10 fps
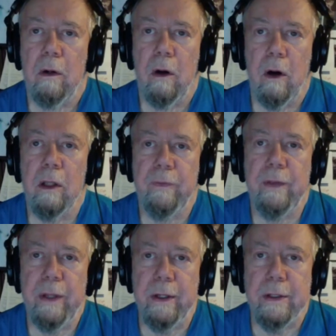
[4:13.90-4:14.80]
All of
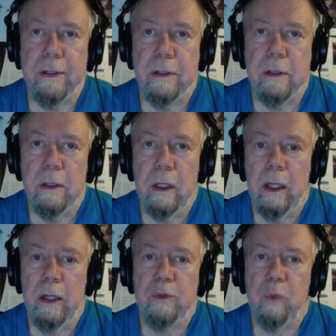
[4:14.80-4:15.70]
this
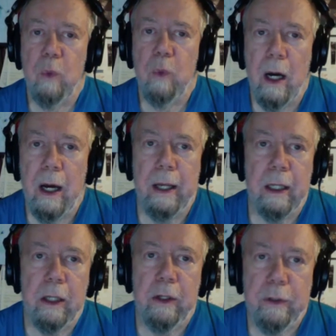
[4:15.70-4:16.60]
is
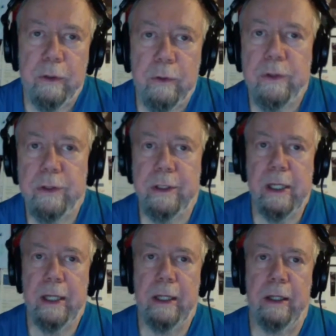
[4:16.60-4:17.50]
why you should
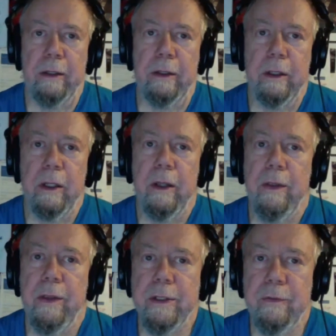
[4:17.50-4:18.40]
attend
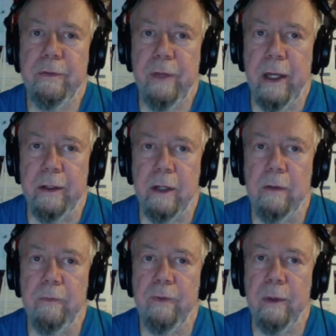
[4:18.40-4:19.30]
this event
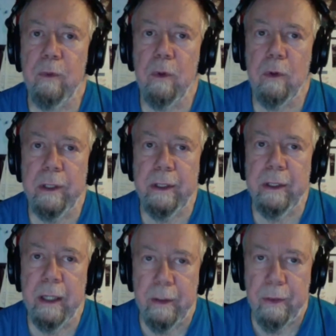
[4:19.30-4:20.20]
on February
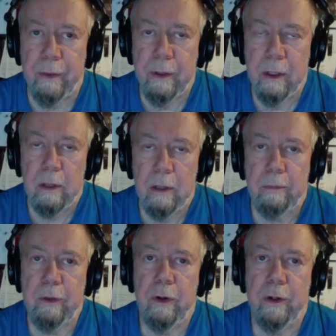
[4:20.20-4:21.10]
9th,
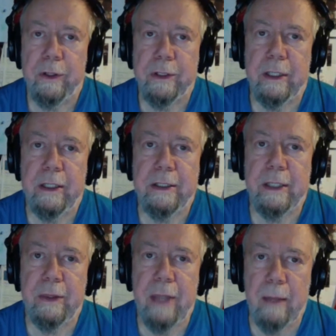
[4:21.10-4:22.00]
because it is
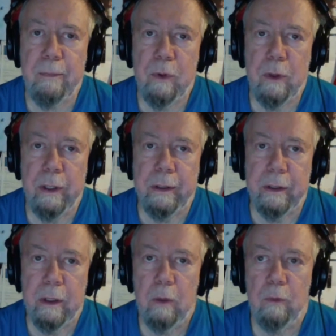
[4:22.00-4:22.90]
at that point
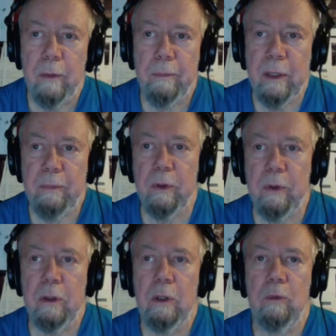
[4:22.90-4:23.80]
when
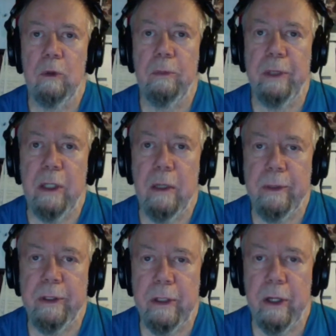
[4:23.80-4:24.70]
people will be
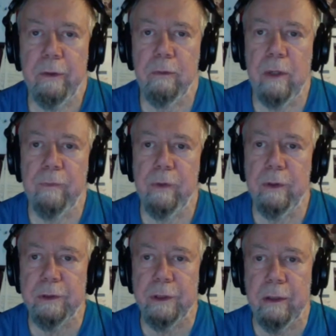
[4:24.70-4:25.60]
coming together,
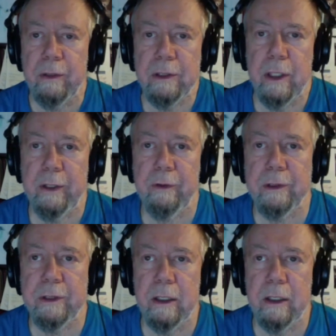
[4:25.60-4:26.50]
revolutionaries like
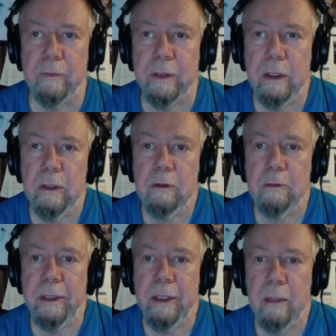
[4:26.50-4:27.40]
yourselves will
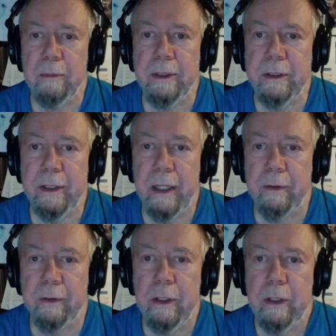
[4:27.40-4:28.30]
be coming
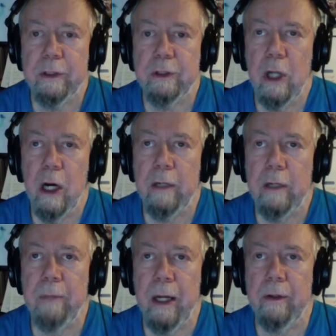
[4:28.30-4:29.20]
together to talk
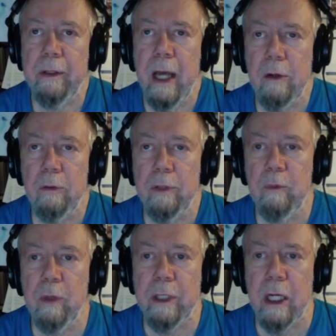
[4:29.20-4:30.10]
about not only
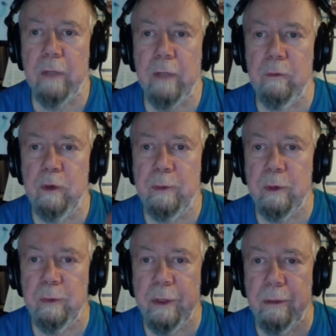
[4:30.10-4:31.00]
what kind of a
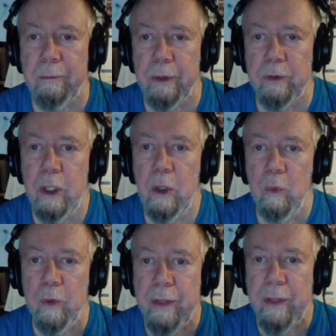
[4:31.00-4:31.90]
movement we can build
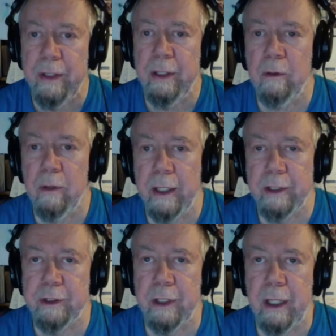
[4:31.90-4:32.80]
within the
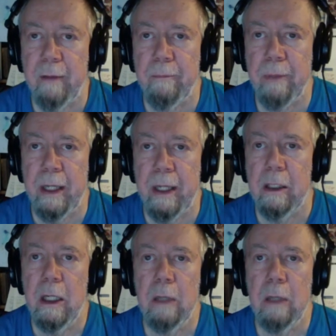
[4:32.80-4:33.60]
election campaign,